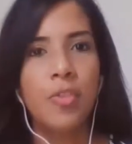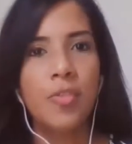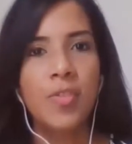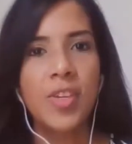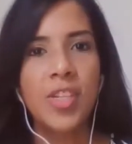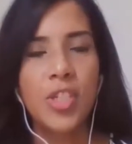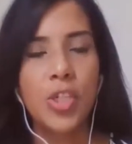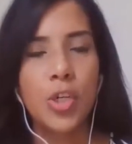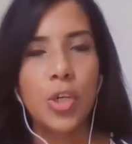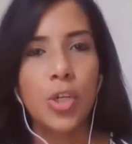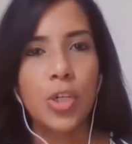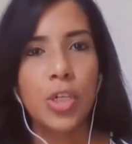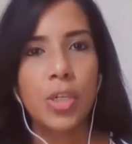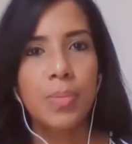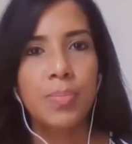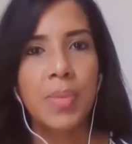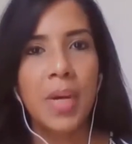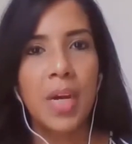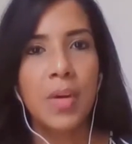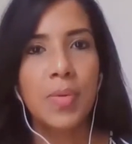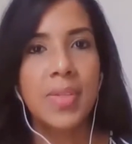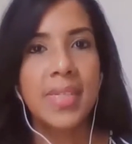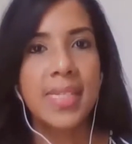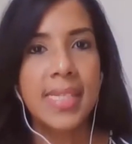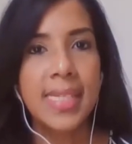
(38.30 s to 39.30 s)
Before we talk
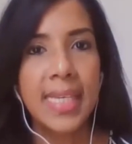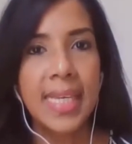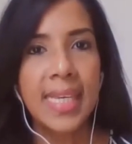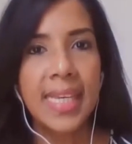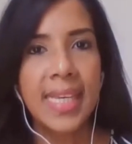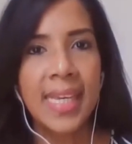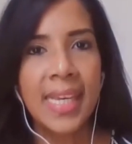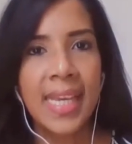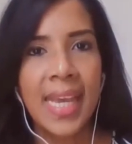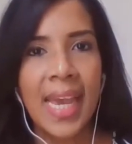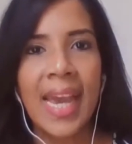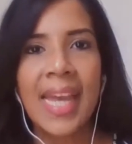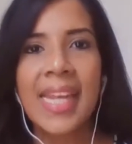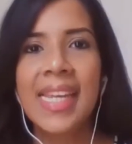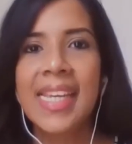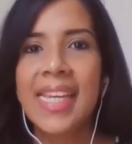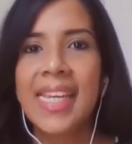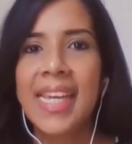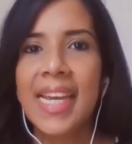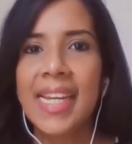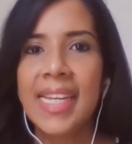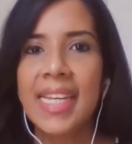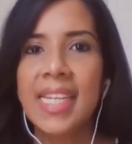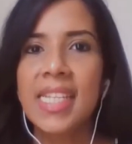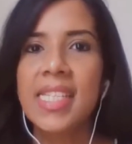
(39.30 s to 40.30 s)
about seeking
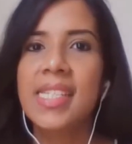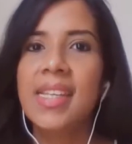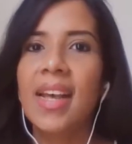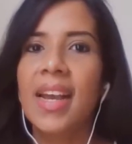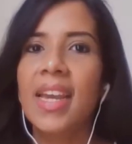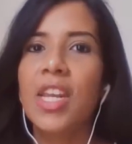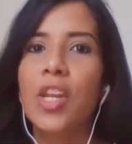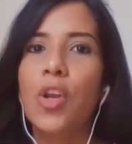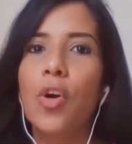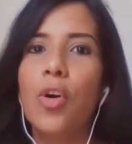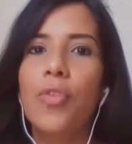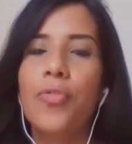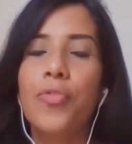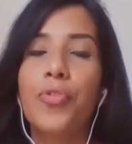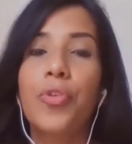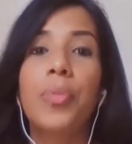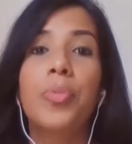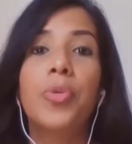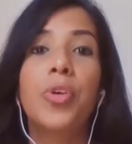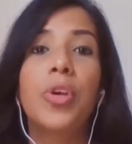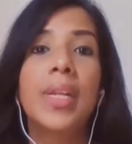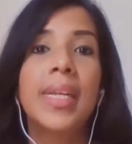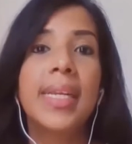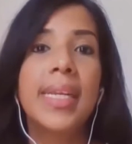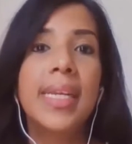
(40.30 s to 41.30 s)
and getting sign-off
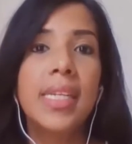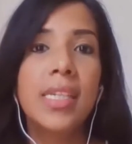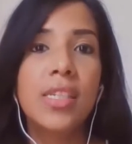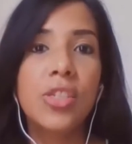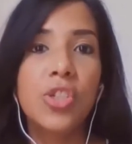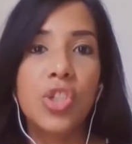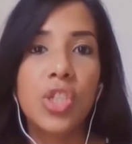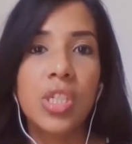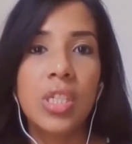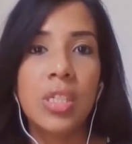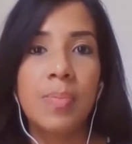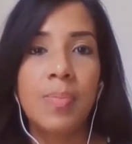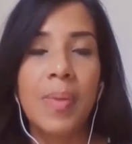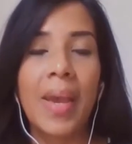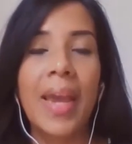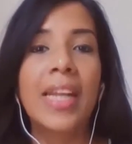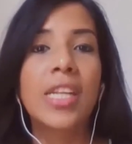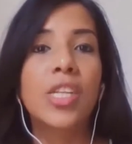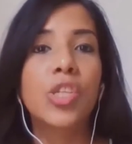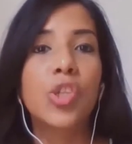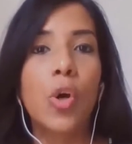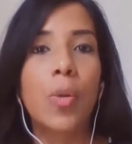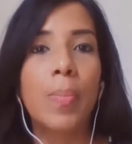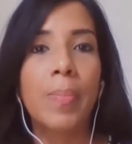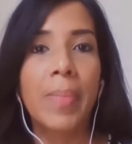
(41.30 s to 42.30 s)
from your leadership
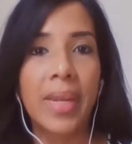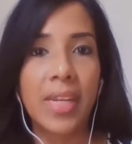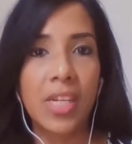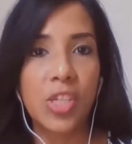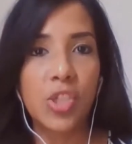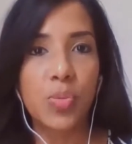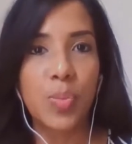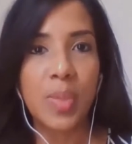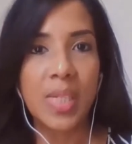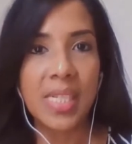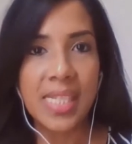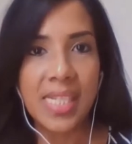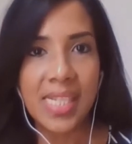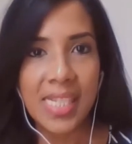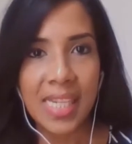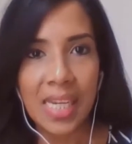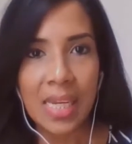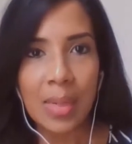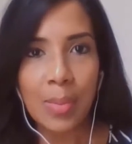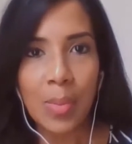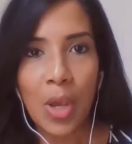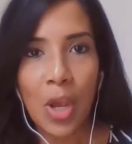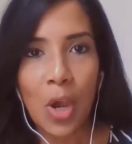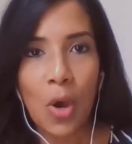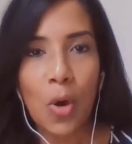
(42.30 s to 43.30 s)
and top management
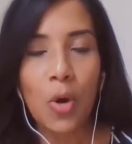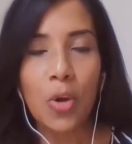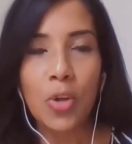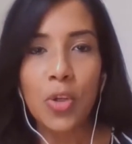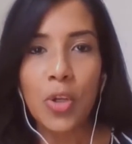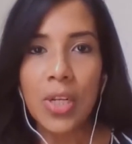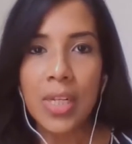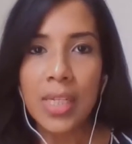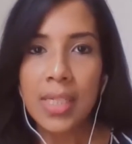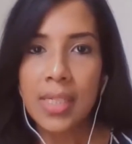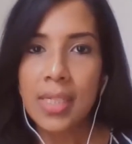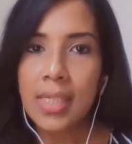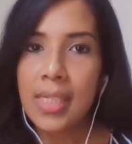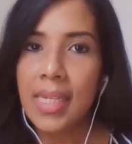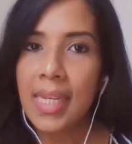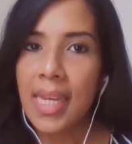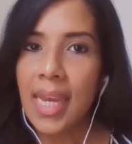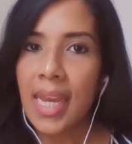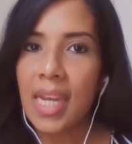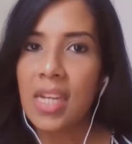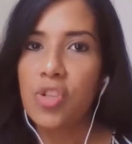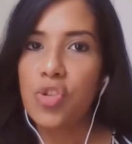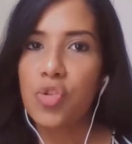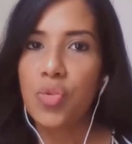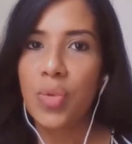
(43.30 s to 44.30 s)
team on your
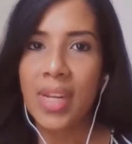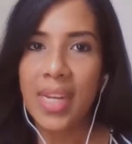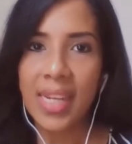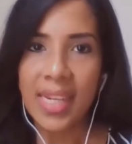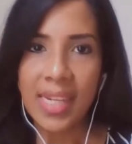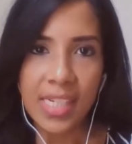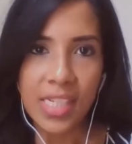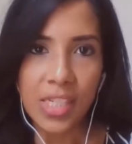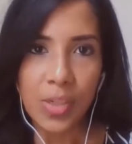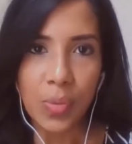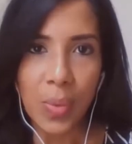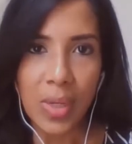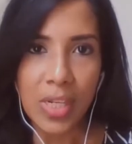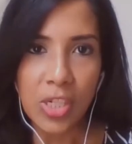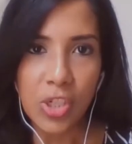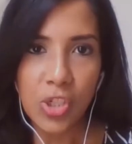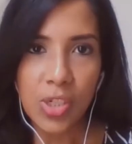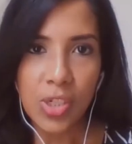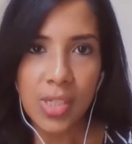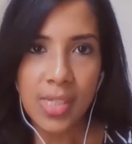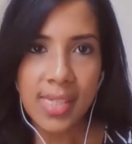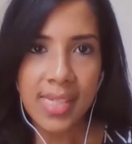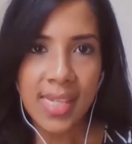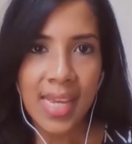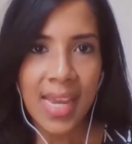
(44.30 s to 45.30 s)
learning and training
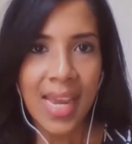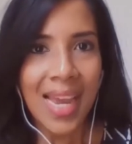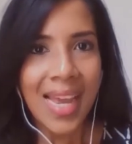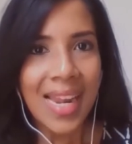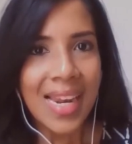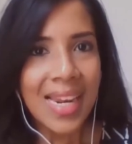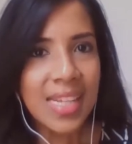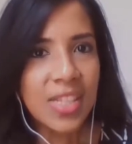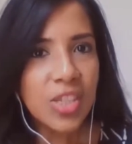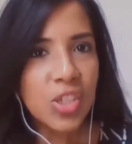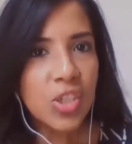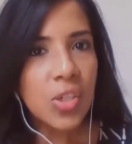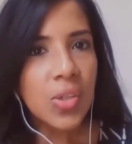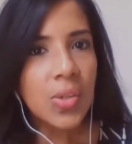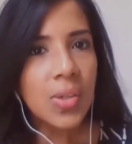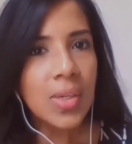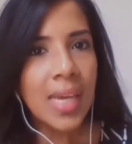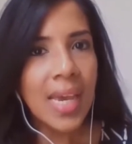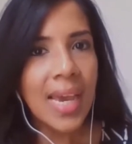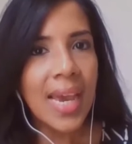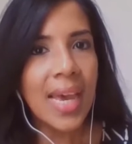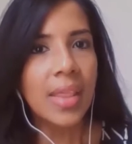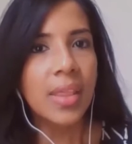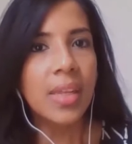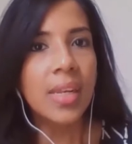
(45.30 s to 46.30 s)
interventions, let's
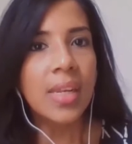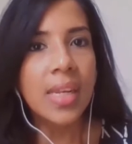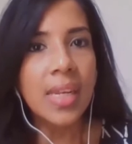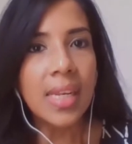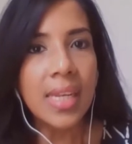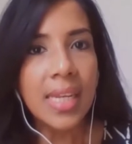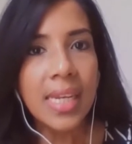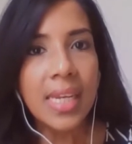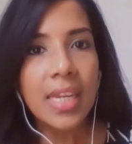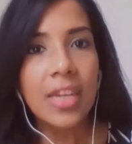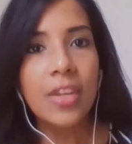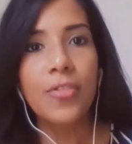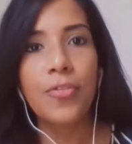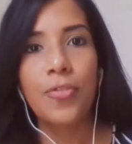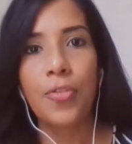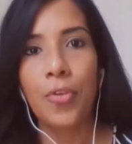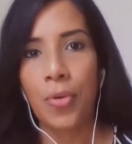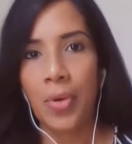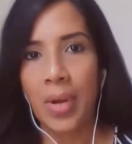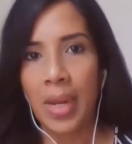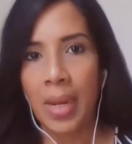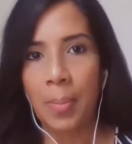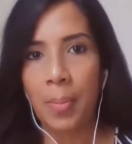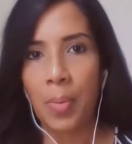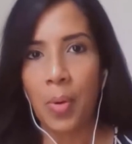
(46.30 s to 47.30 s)
look at the need
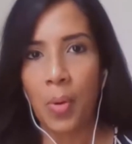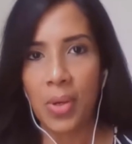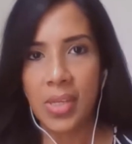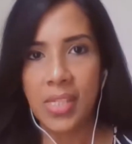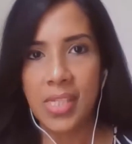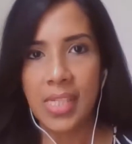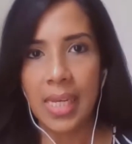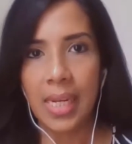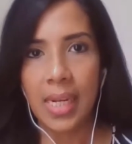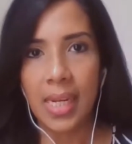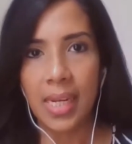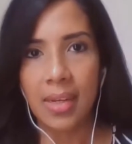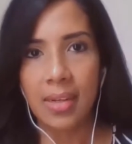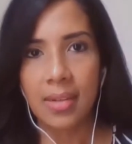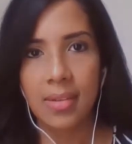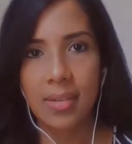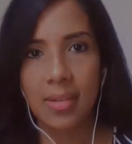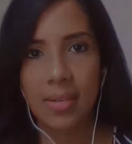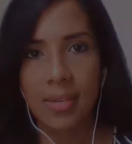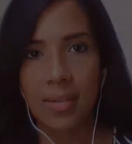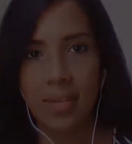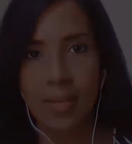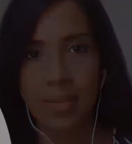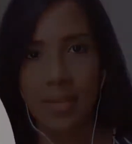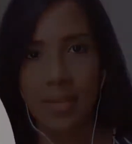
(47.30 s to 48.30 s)
for employee skilling.